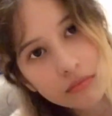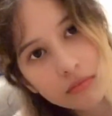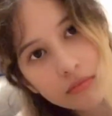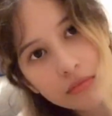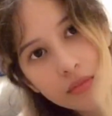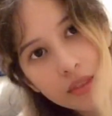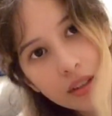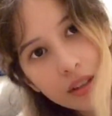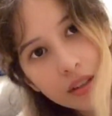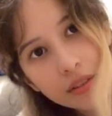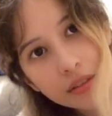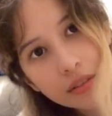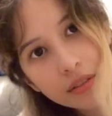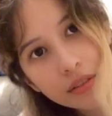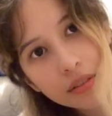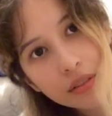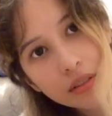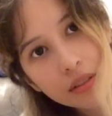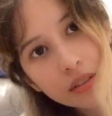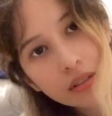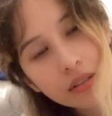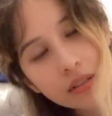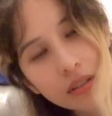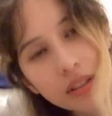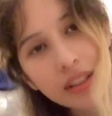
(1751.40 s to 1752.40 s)
I don't
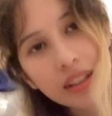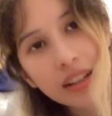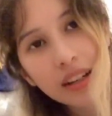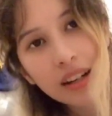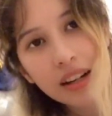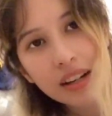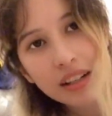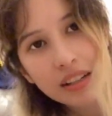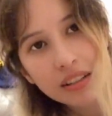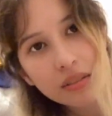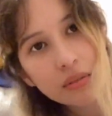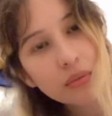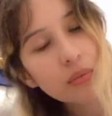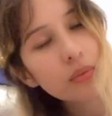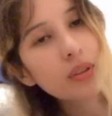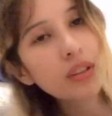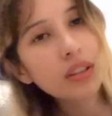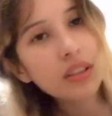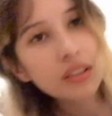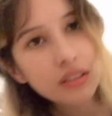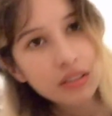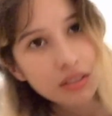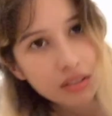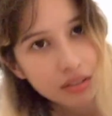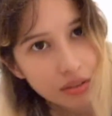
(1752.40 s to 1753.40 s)
know, I kind of want to
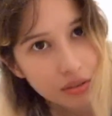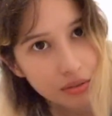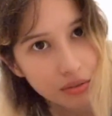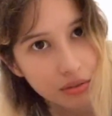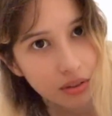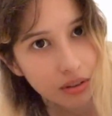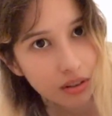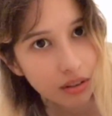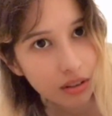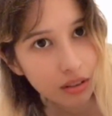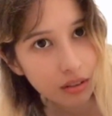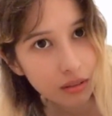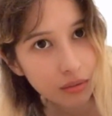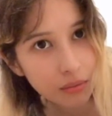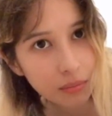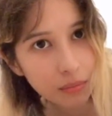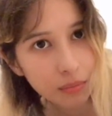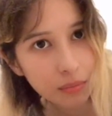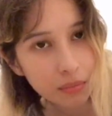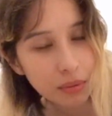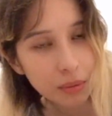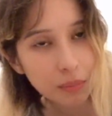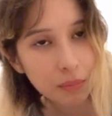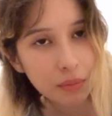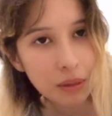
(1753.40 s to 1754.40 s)
do them,
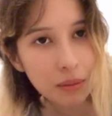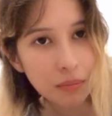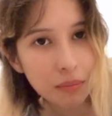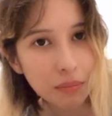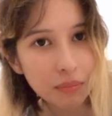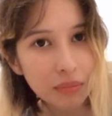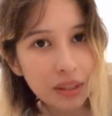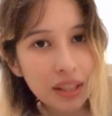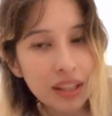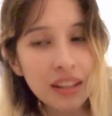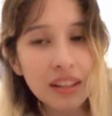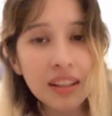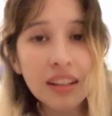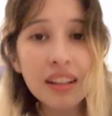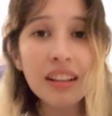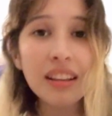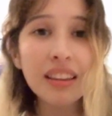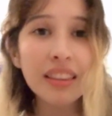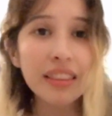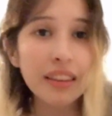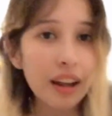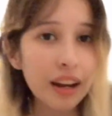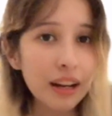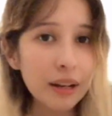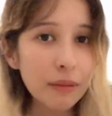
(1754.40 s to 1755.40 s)
but
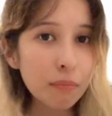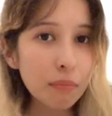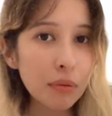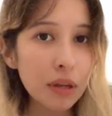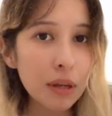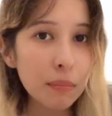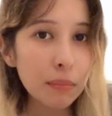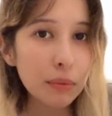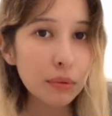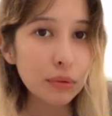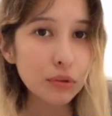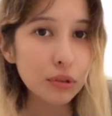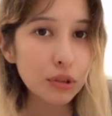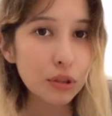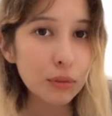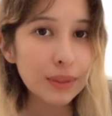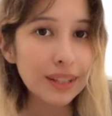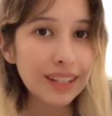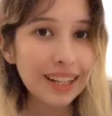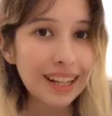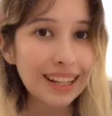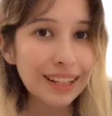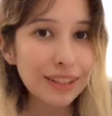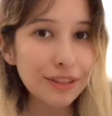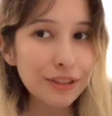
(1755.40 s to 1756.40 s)
9 people told me
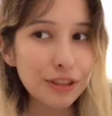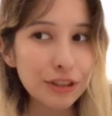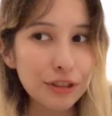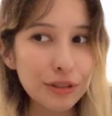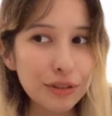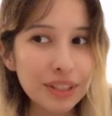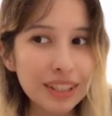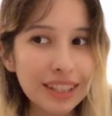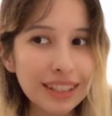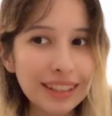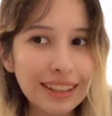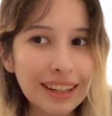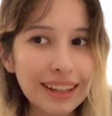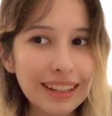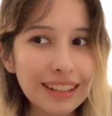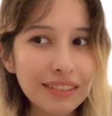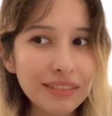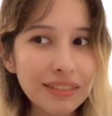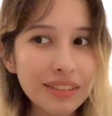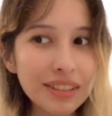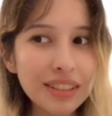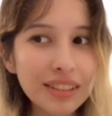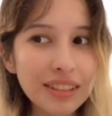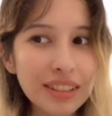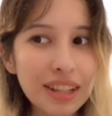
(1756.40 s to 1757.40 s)
not to, and it kind of
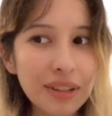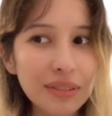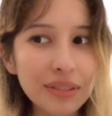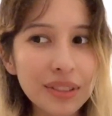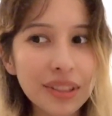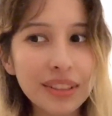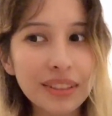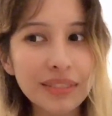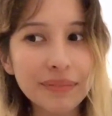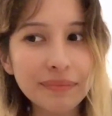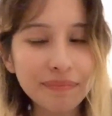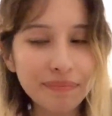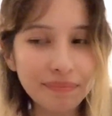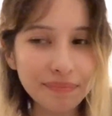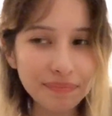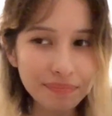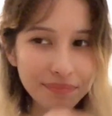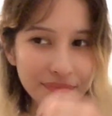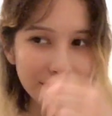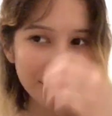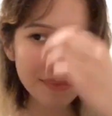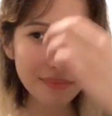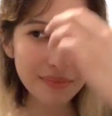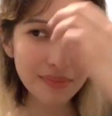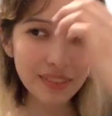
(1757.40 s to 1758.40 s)
sounded
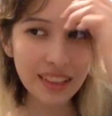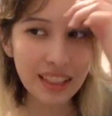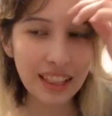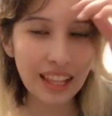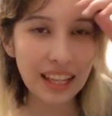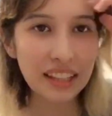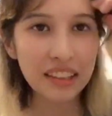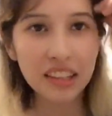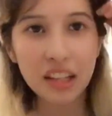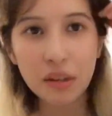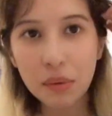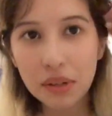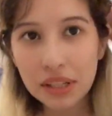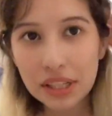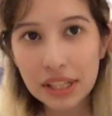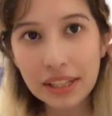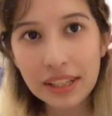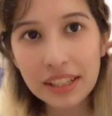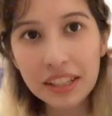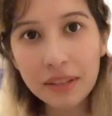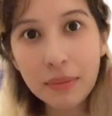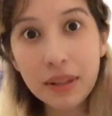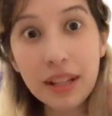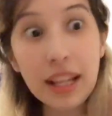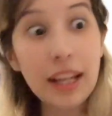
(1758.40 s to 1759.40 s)
like they were yelling
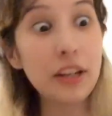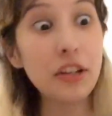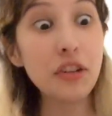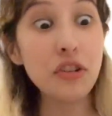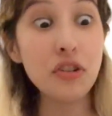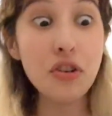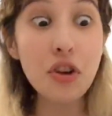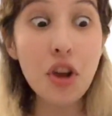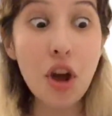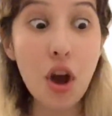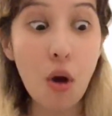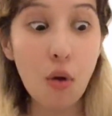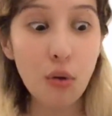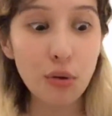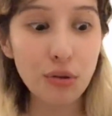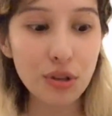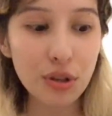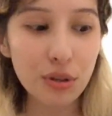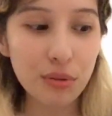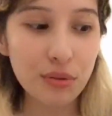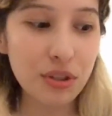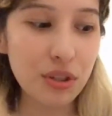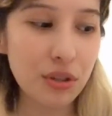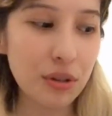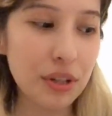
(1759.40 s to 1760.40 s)
at me like, no, don't
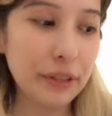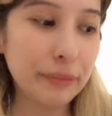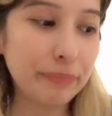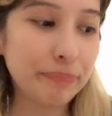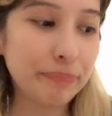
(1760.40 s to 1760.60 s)
do it.